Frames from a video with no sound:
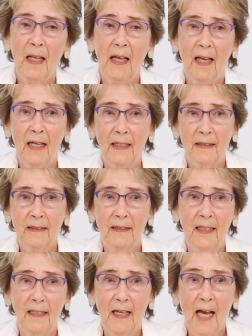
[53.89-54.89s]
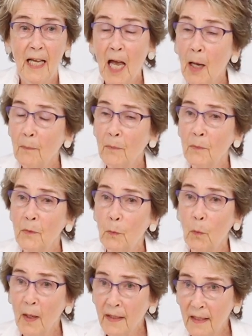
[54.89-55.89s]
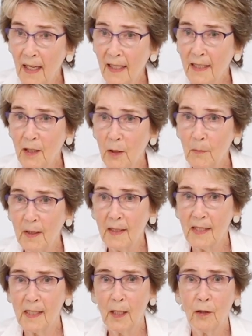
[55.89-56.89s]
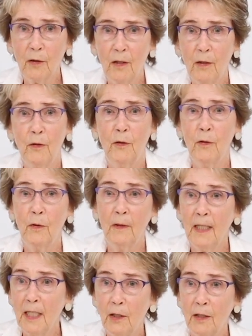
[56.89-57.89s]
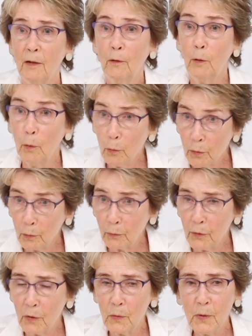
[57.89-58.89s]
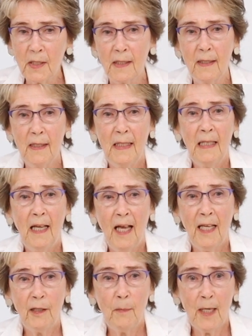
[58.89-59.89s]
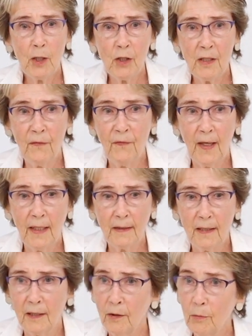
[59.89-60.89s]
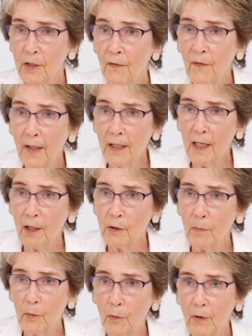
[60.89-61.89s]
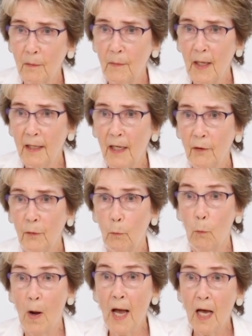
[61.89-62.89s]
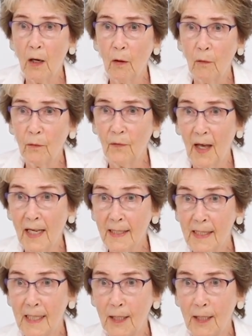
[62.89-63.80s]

And I happened one night to be listening to late local news, and they mentioned the fact that there was a fine arts program, and I thought, wow, that's